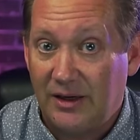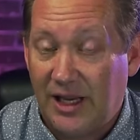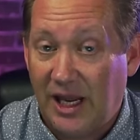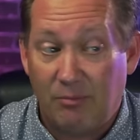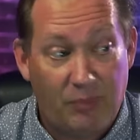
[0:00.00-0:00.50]

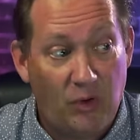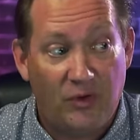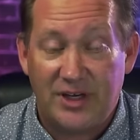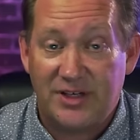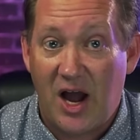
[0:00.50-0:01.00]
can pull
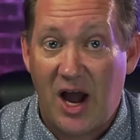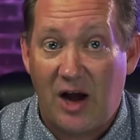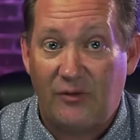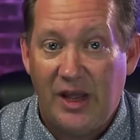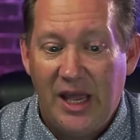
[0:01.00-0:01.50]
this
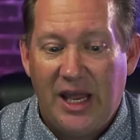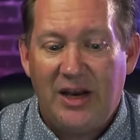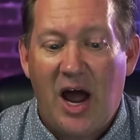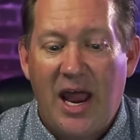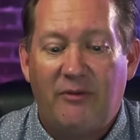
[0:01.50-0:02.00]
off and
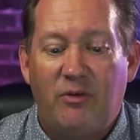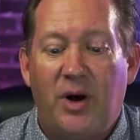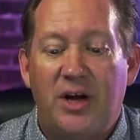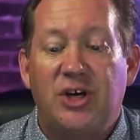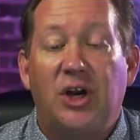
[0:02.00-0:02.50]
not have a
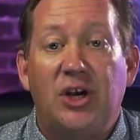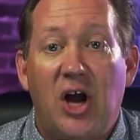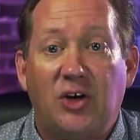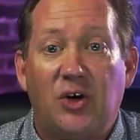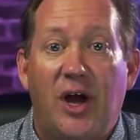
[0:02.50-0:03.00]
bunch of
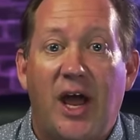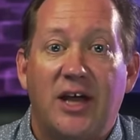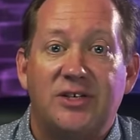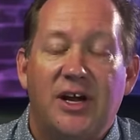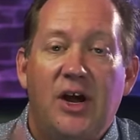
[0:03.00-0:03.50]

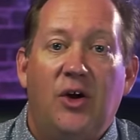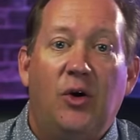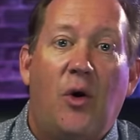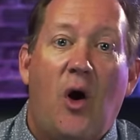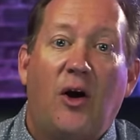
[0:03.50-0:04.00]
knuckleheads
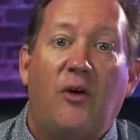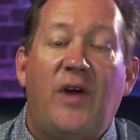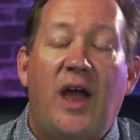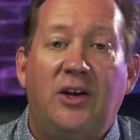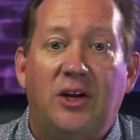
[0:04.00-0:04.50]
who are
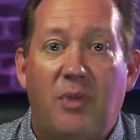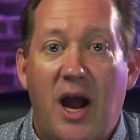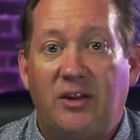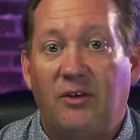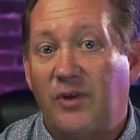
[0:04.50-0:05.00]
offended
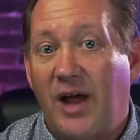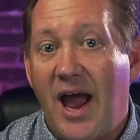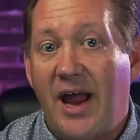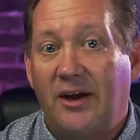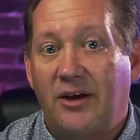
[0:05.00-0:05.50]
by the
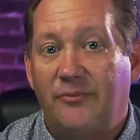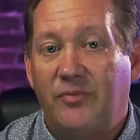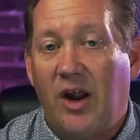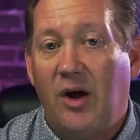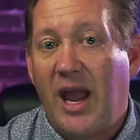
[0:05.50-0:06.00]
flag.
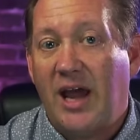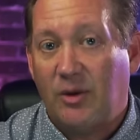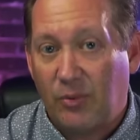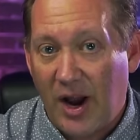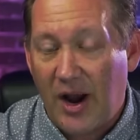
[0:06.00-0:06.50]
You know, we had the
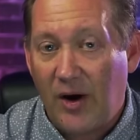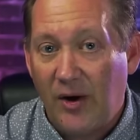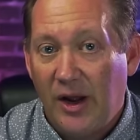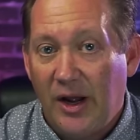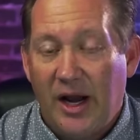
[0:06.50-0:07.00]
prayer,
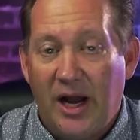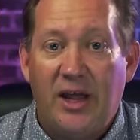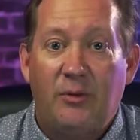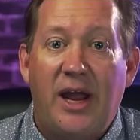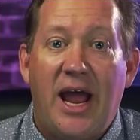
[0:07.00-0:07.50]
and
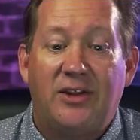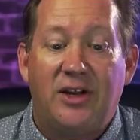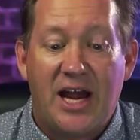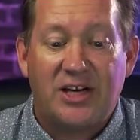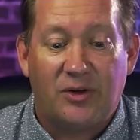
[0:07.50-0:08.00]
then we had the
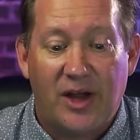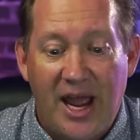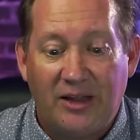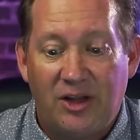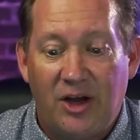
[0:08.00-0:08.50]
national
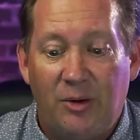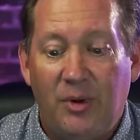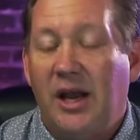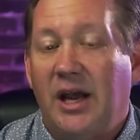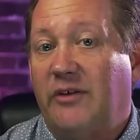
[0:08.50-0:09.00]
anthem.
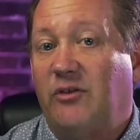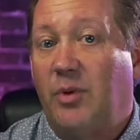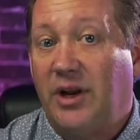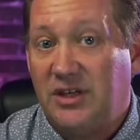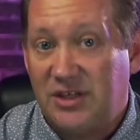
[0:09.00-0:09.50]

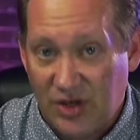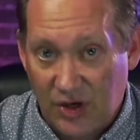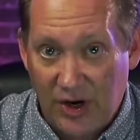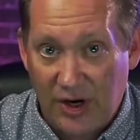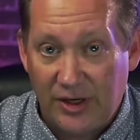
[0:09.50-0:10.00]
Everybody
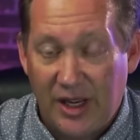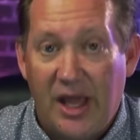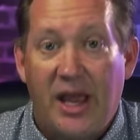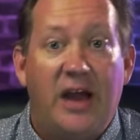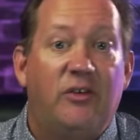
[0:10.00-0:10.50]
stood.
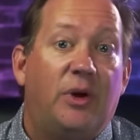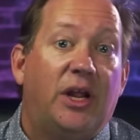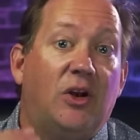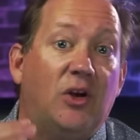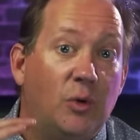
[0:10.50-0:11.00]
Everybody
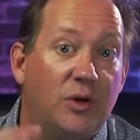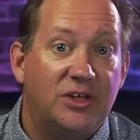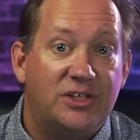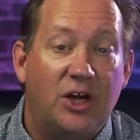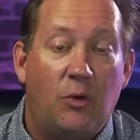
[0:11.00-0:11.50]
knew what the
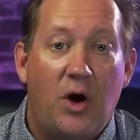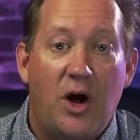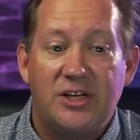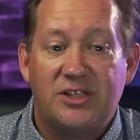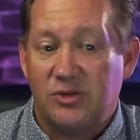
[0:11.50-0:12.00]
deal
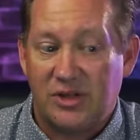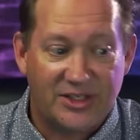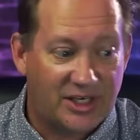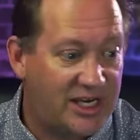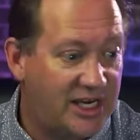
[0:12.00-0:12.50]
was. There's
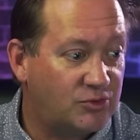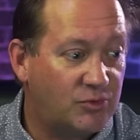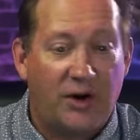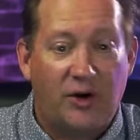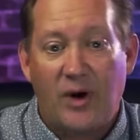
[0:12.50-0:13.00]
lots of kids
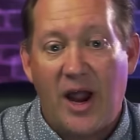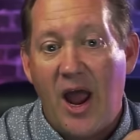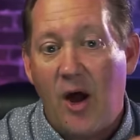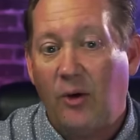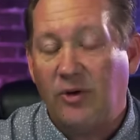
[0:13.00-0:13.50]
running
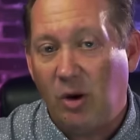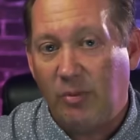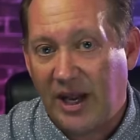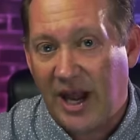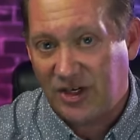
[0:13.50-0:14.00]
around.
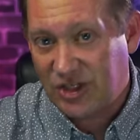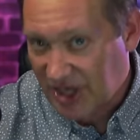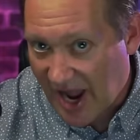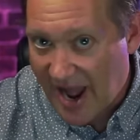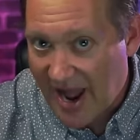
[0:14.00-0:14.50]
Nobody got
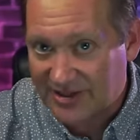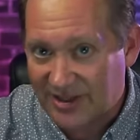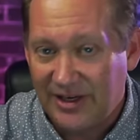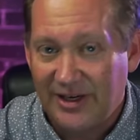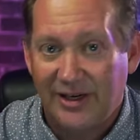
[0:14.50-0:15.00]
shot.
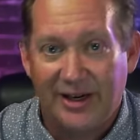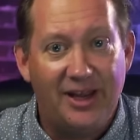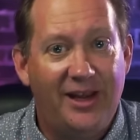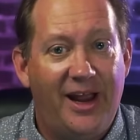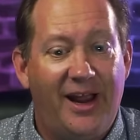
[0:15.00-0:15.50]

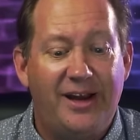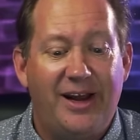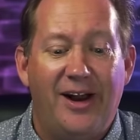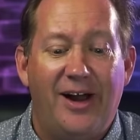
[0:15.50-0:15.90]
it